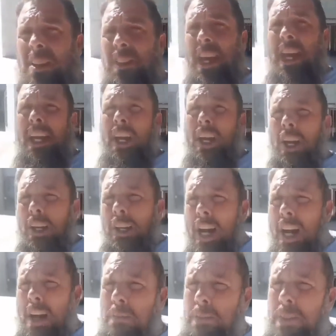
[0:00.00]
they
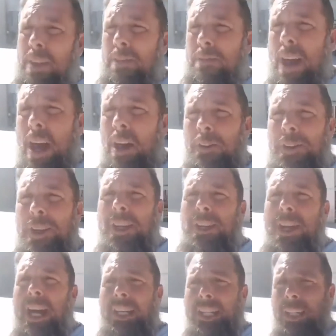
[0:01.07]
are found
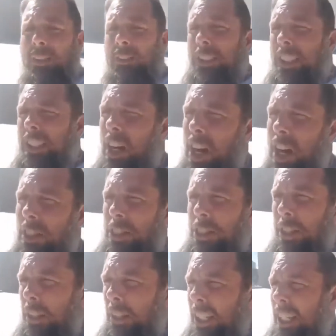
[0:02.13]
not guilty on
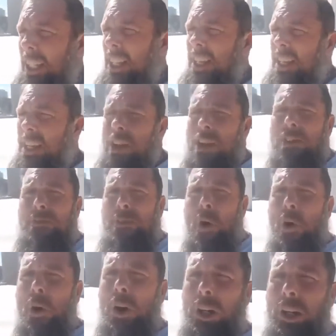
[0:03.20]

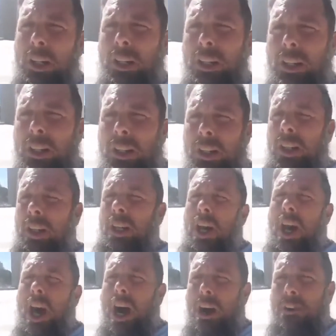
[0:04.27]
34
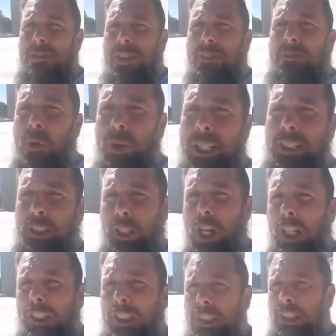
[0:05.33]
of the 40
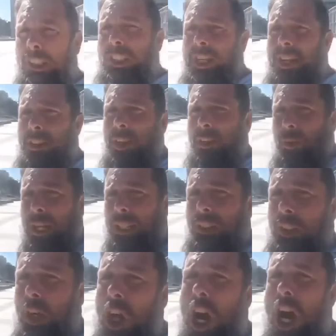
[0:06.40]
charges. The
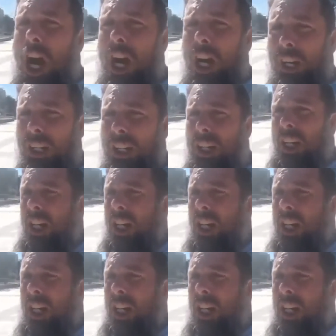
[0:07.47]
rest are hung.